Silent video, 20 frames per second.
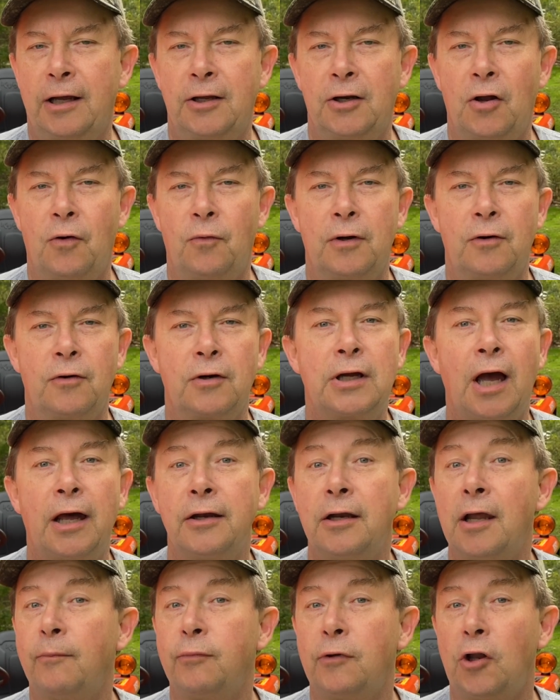You know, we were
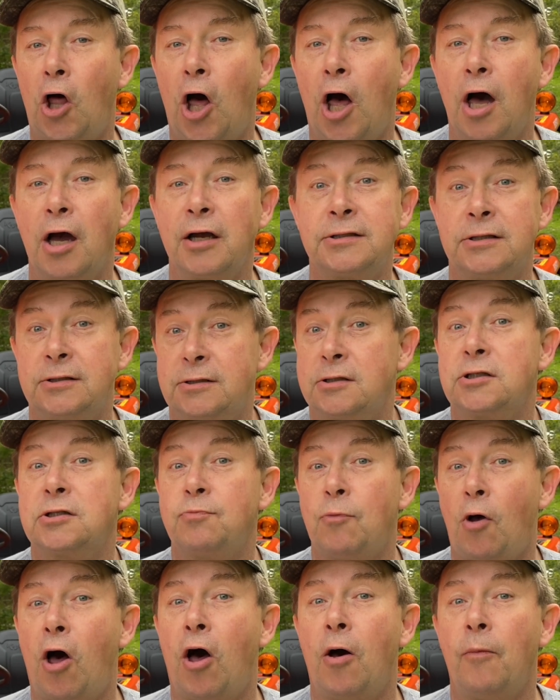cutting up logs into
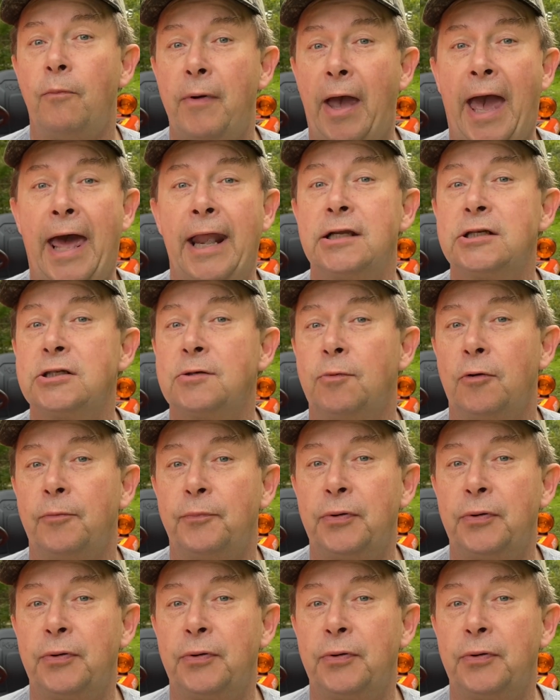small manageable